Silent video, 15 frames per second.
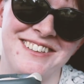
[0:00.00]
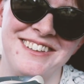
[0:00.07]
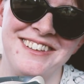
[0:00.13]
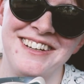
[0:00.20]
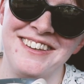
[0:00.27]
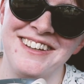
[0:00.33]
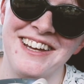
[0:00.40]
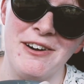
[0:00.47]
to
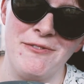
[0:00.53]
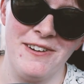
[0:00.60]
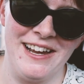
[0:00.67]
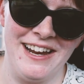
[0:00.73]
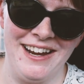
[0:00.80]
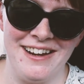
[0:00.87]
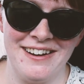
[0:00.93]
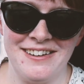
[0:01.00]
the other
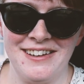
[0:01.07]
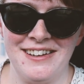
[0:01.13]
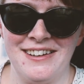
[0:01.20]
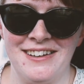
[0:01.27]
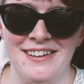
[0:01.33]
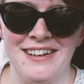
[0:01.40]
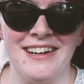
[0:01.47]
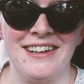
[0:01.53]
cafe
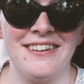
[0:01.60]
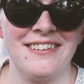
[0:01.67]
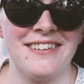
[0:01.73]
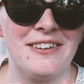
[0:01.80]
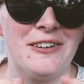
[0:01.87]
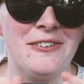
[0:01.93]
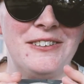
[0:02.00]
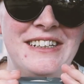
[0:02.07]
and got a
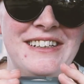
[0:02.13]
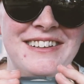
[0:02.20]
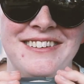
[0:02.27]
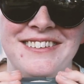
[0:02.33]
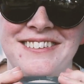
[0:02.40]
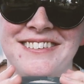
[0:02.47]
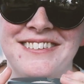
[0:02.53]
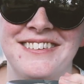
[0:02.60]
coffee
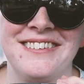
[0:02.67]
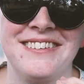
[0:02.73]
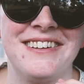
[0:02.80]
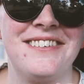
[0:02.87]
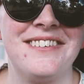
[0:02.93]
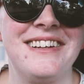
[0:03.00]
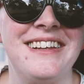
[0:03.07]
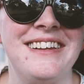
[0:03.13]
because
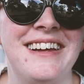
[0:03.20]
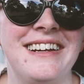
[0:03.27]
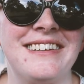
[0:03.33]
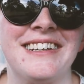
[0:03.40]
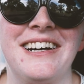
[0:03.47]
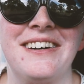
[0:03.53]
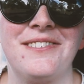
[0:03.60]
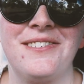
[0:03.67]
I really like
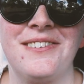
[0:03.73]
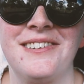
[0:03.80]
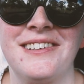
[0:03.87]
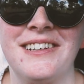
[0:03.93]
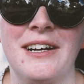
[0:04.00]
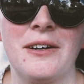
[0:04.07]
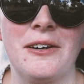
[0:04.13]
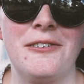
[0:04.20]
to have
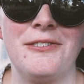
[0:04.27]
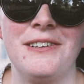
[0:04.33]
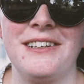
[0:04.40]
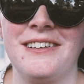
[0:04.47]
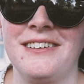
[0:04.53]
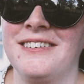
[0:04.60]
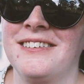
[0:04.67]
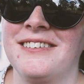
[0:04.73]
a coffee.
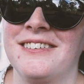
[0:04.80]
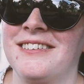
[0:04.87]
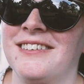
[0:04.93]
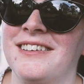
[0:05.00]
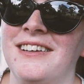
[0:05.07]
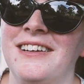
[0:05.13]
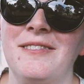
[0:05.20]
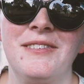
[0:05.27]

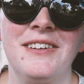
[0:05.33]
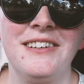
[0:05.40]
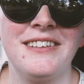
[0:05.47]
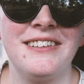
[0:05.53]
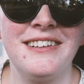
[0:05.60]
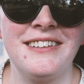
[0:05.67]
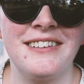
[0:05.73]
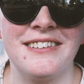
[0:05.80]
I'm not
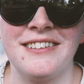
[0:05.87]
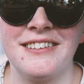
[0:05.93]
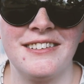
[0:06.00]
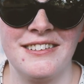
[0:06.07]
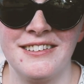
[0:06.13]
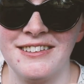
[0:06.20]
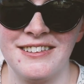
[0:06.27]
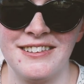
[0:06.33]
addicted.
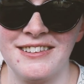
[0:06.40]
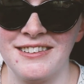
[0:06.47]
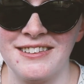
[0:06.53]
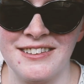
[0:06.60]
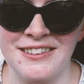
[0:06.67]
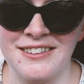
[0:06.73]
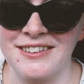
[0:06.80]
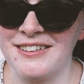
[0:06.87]

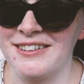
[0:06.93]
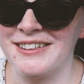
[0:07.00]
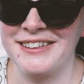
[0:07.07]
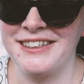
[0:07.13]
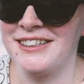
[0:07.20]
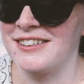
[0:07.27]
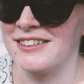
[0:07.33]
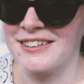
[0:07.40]
It's not an
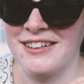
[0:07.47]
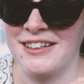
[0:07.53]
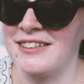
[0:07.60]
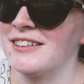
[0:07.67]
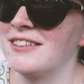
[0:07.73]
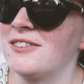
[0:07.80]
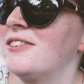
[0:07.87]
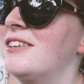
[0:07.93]
addiction. I
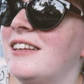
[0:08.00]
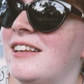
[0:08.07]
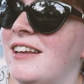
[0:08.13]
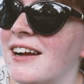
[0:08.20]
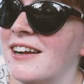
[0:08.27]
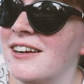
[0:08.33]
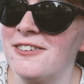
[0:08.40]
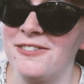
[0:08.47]
just really
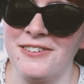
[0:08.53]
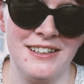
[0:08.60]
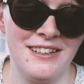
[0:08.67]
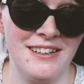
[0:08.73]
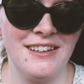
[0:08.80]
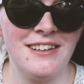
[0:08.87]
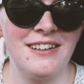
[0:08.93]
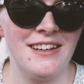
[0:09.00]
like coffee.
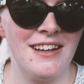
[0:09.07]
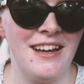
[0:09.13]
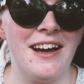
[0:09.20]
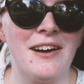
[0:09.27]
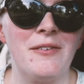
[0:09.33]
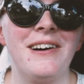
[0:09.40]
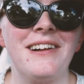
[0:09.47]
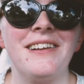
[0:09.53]

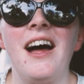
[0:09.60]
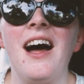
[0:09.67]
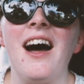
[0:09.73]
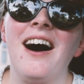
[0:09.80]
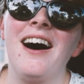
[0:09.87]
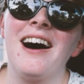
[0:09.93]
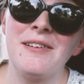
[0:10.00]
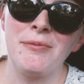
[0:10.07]
Well,
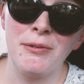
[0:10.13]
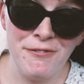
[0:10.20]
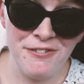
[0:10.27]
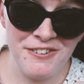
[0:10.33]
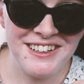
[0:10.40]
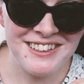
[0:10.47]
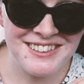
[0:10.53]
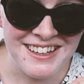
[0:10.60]
I
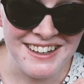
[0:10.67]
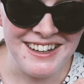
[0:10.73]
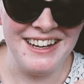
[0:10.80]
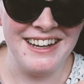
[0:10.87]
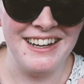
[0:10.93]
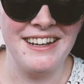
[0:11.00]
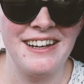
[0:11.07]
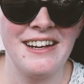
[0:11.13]
prefer
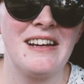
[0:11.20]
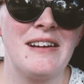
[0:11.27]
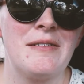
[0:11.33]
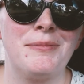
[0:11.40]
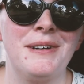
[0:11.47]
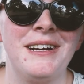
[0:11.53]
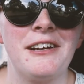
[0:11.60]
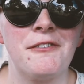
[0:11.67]
tea,
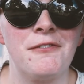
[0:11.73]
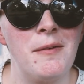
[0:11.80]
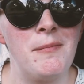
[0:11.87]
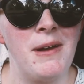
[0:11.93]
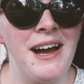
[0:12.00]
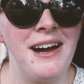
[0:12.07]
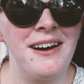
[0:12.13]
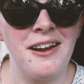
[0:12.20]
but if I'm
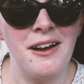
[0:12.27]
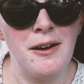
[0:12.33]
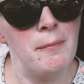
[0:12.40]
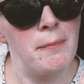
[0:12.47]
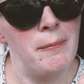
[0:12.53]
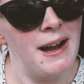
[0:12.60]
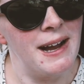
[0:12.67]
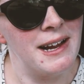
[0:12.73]
out, I'll
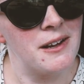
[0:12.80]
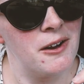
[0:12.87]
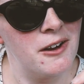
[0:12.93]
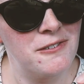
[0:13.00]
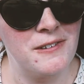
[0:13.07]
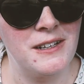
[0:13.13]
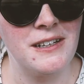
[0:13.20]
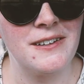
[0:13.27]
buy
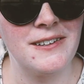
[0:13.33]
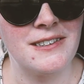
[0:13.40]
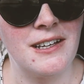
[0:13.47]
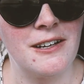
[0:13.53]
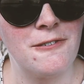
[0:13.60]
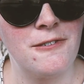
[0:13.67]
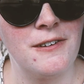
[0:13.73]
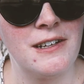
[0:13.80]
coffee because
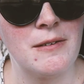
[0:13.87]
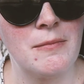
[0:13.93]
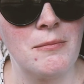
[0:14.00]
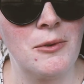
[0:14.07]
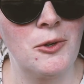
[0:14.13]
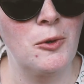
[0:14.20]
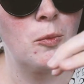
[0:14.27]
I figure more